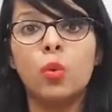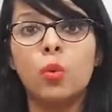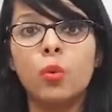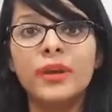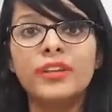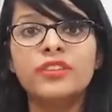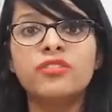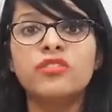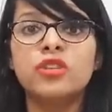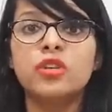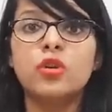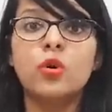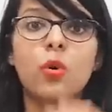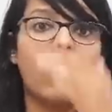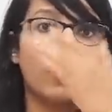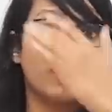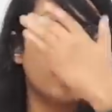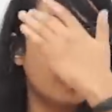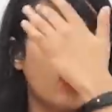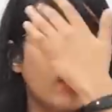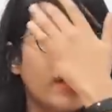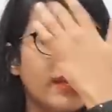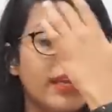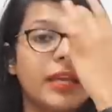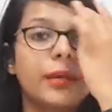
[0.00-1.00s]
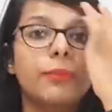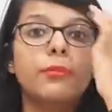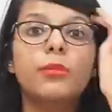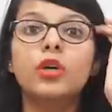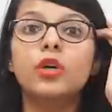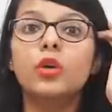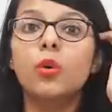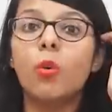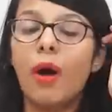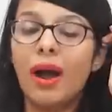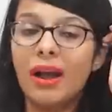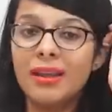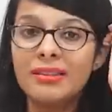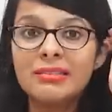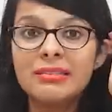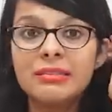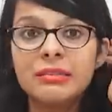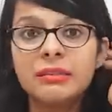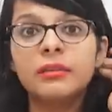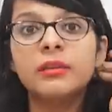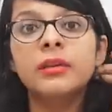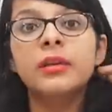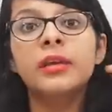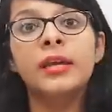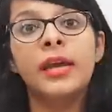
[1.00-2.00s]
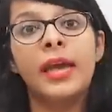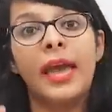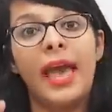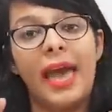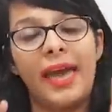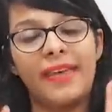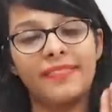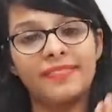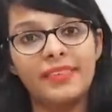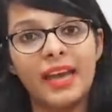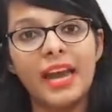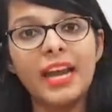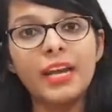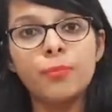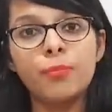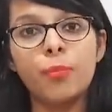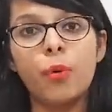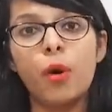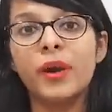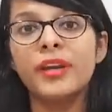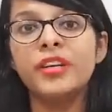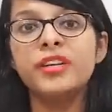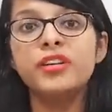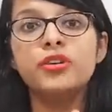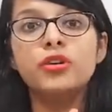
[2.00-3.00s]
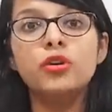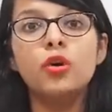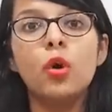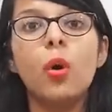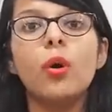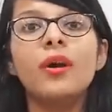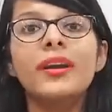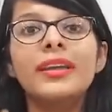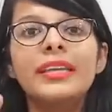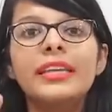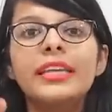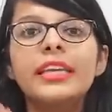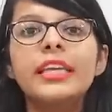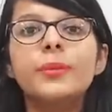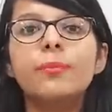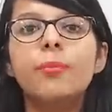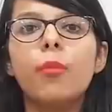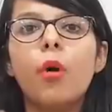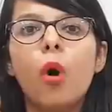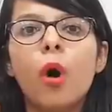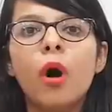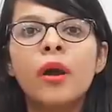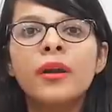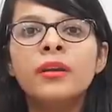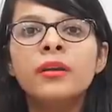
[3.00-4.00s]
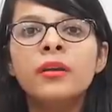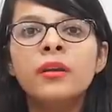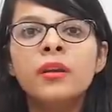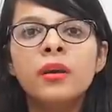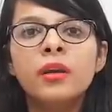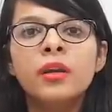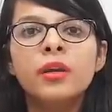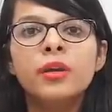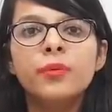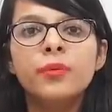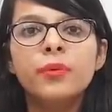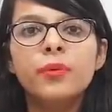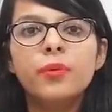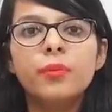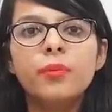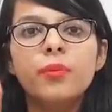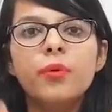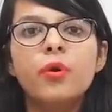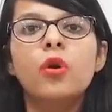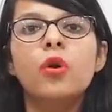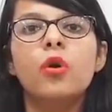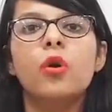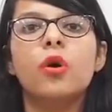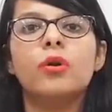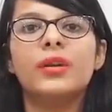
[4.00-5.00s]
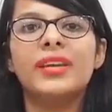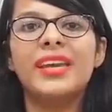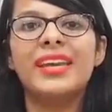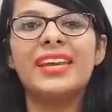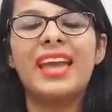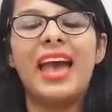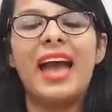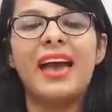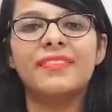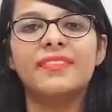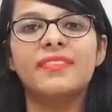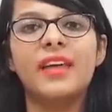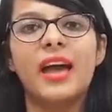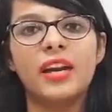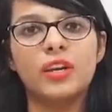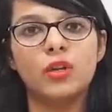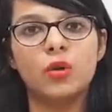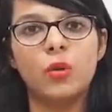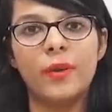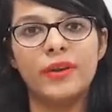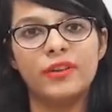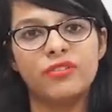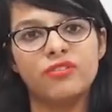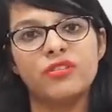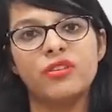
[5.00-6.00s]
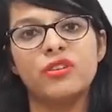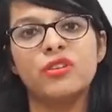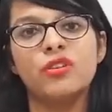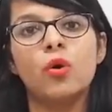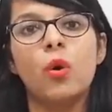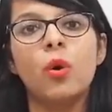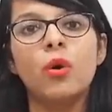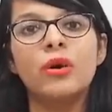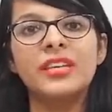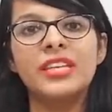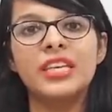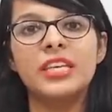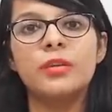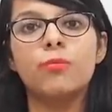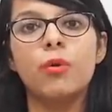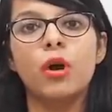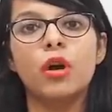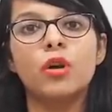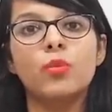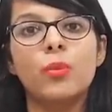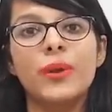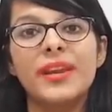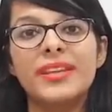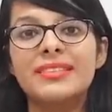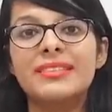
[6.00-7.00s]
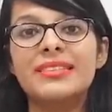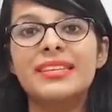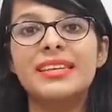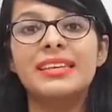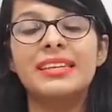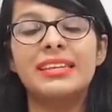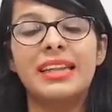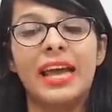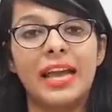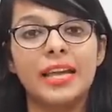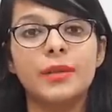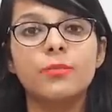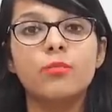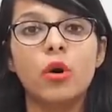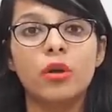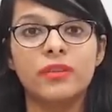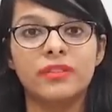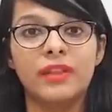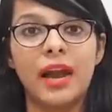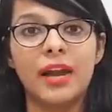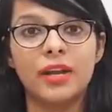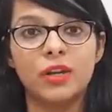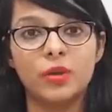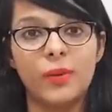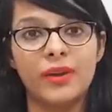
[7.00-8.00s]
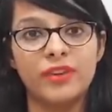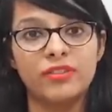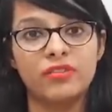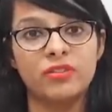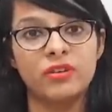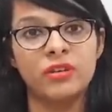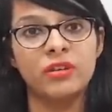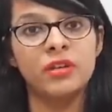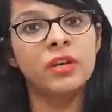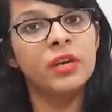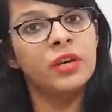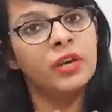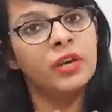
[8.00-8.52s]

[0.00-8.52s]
which you are not able to answer, at that point don't keep on looking at that question. Don't keep on wasting time on that question.